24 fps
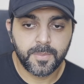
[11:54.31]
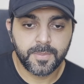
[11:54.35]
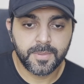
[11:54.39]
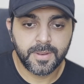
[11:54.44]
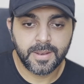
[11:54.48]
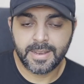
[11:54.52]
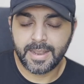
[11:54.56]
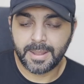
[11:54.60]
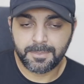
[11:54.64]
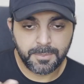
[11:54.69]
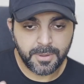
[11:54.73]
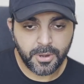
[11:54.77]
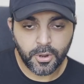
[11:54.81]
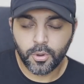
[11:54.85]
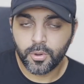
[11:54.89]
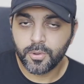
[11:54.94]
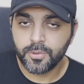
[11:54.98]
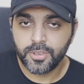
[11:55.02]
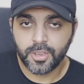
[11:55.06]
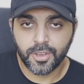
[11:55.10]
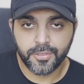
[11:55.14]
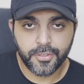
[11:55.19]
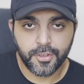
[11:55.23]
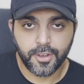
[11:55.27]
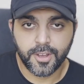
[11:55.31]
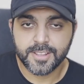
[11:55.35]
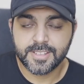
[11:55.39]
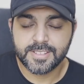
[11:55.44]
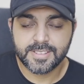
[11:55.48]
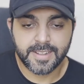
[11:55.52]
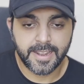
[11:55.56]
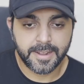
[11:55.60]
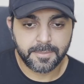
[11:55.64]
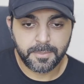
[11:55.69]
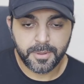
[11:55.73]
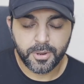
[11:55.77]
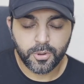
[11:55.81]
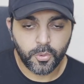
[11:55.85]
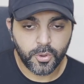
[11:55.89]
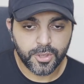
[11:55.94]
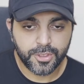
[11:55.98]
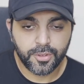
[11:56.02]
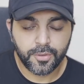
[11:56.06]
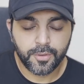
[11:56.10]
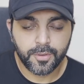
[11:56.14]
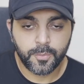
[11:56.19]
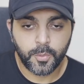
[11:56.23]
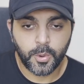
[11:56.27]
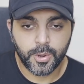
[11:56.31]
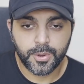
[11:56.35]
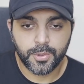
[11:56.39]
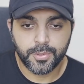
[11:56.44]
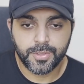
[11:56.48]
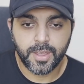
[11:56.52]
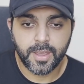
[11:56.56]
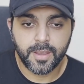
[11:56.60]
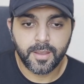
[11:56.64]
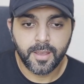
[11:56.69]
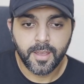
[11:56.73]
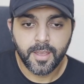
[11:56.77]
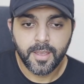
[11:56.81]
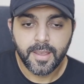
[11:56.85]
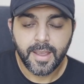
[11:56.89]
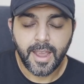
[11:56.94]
Let me know your thoughts. Let me know what you think.